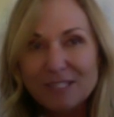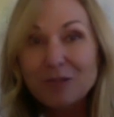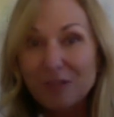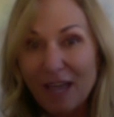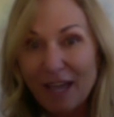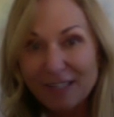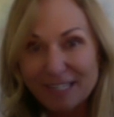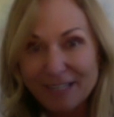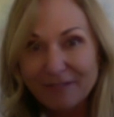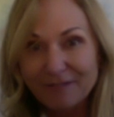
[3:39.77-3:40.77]

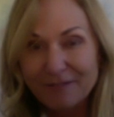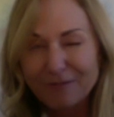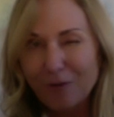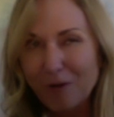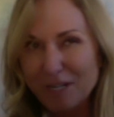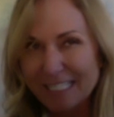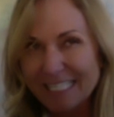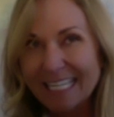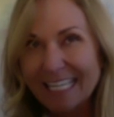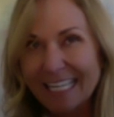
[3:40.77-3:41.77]

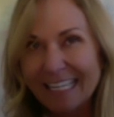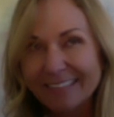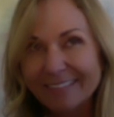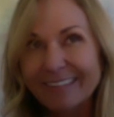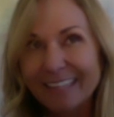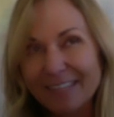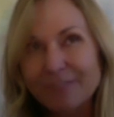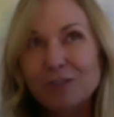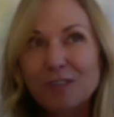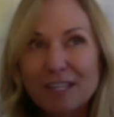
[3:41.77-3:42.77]
2014, the end of
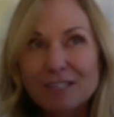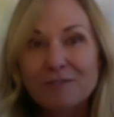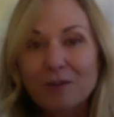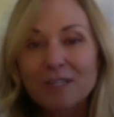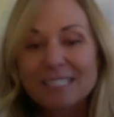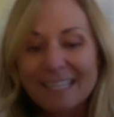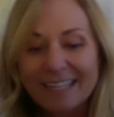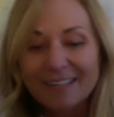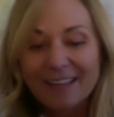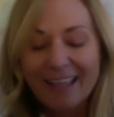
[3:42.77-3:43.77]

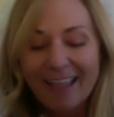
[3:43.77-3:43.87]
2014.